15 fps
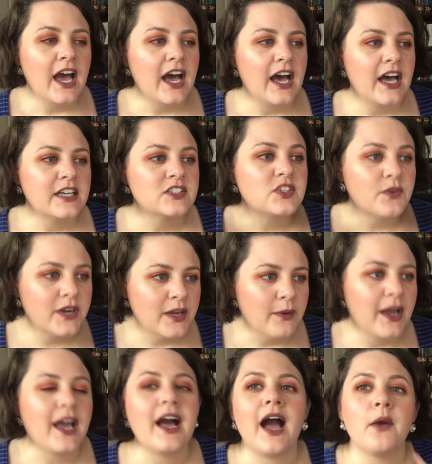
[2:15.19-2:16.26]
Uh, so
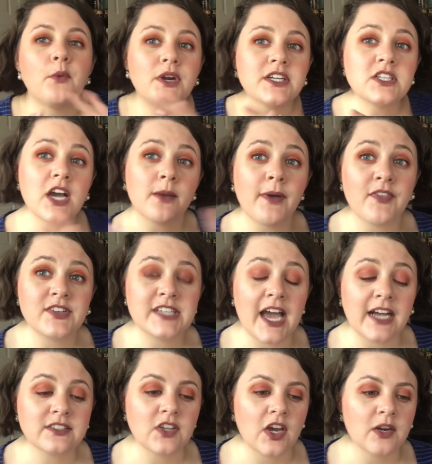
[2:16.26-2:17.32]
anyway, I want to talk about the
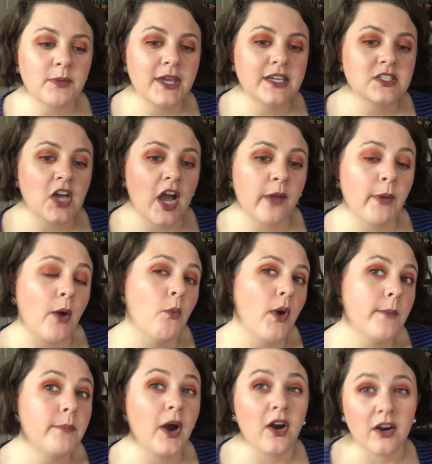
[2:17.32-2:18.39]
taxonomy and talk about
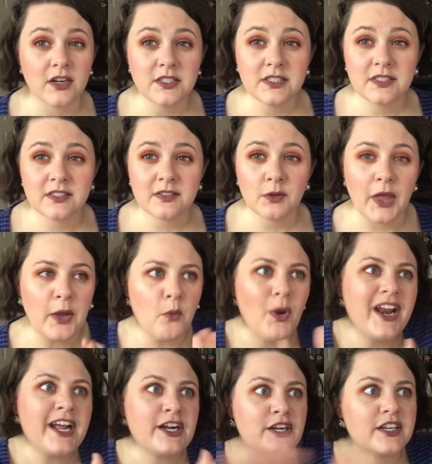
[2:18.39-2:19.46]
what parts, like
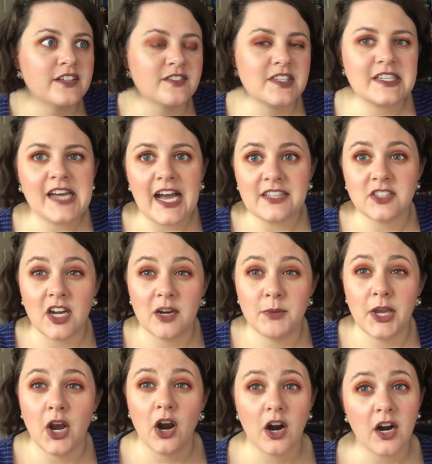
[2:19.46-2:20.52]
what areas of the
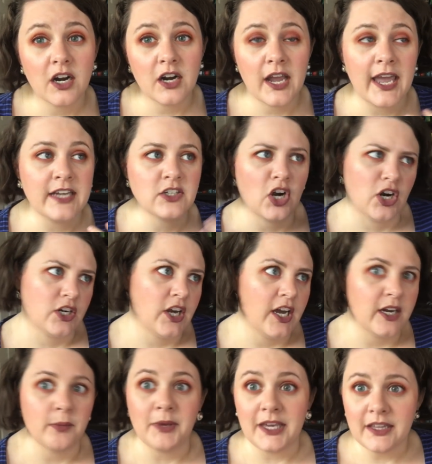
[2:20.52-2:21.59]
taxonomy are and are
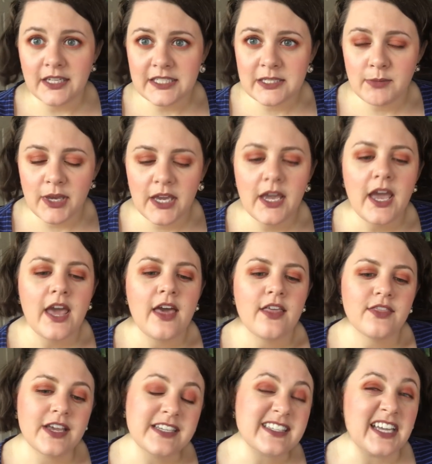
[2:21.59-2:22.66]
not appealing to me,
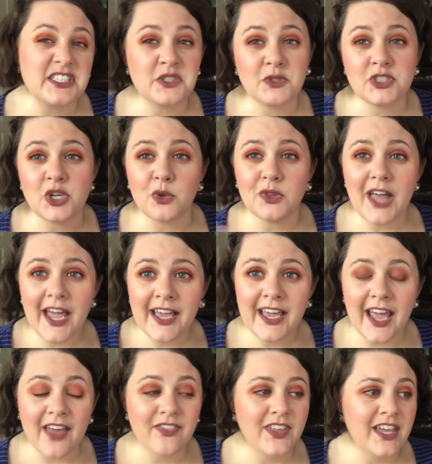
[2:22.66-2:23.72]
things I do and don't
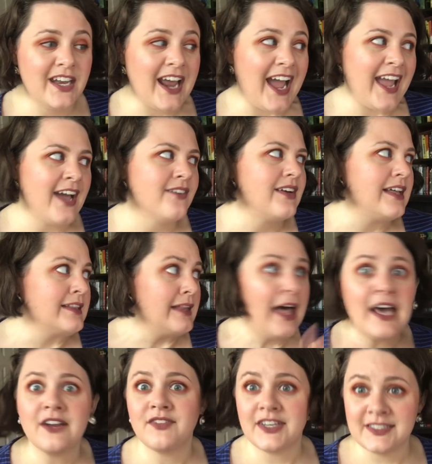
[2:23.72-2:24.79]
like, and then I have a
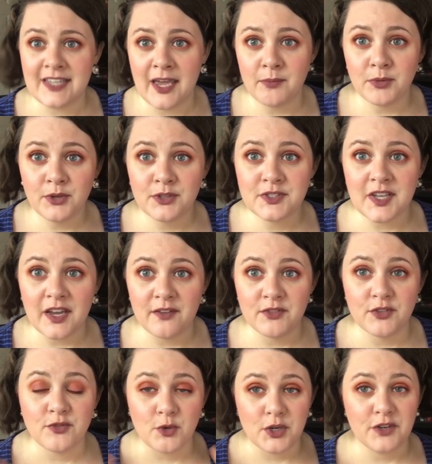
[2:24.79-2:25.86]
lot of examples of
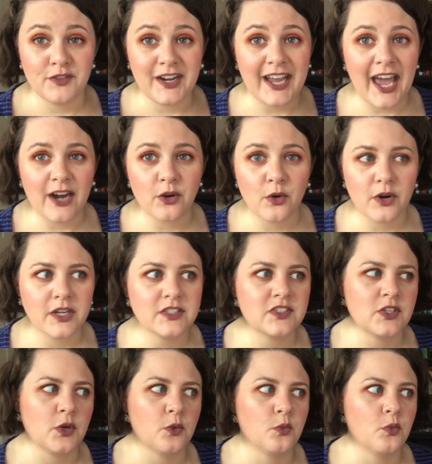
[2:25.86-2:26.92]
the four different categories,
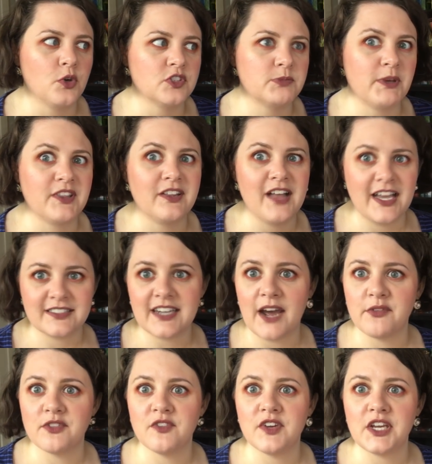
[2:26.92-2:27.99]
so we'll spend the last
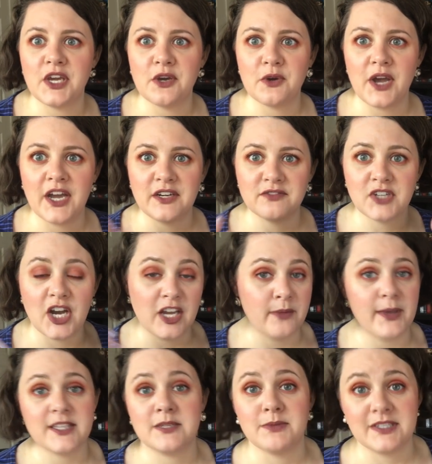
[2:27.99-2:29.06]
half of the video kind of talking
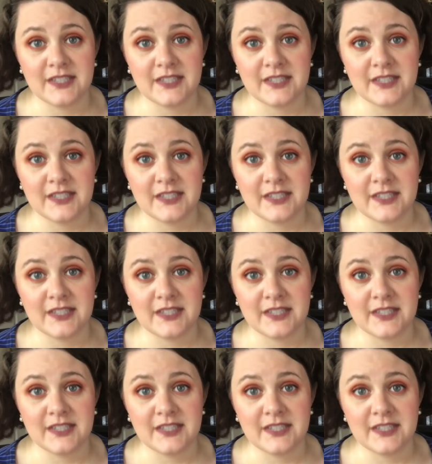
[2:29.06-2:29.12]
about some